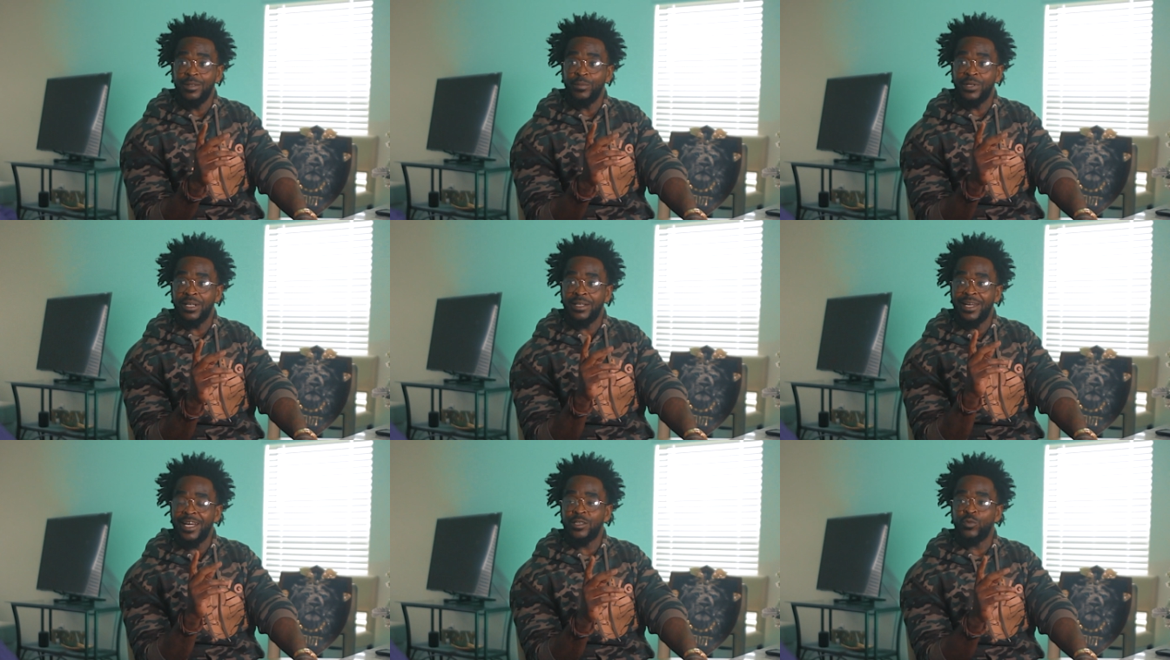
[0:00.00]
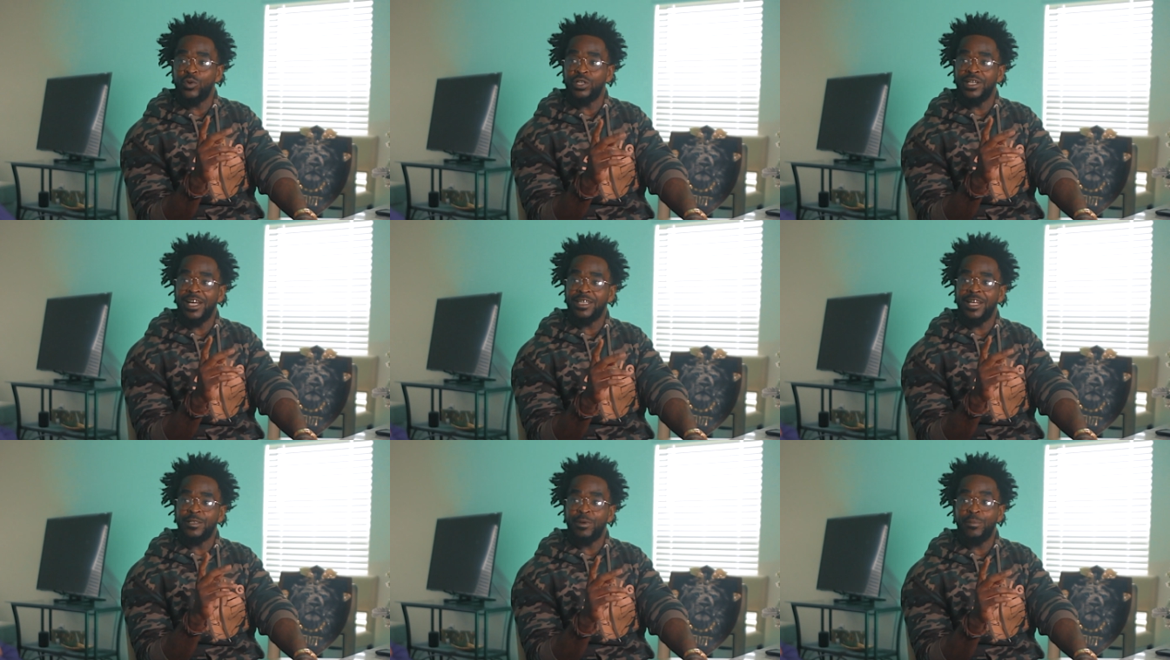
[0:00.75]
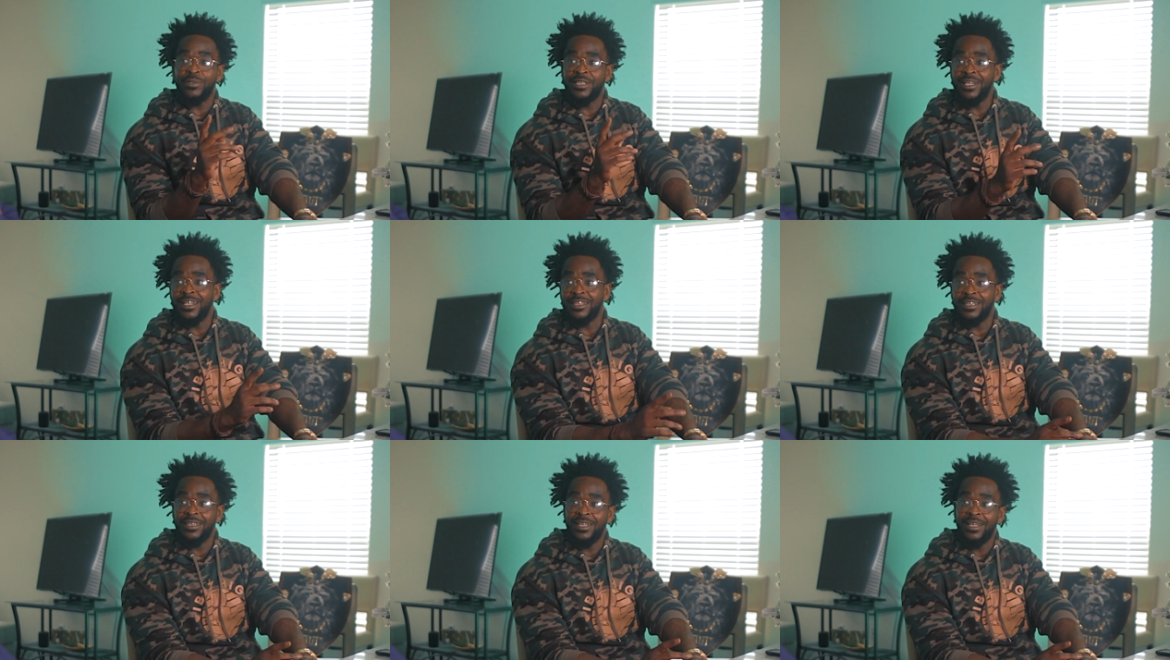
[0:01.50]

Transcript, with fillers: Because that's what that's that's my protection.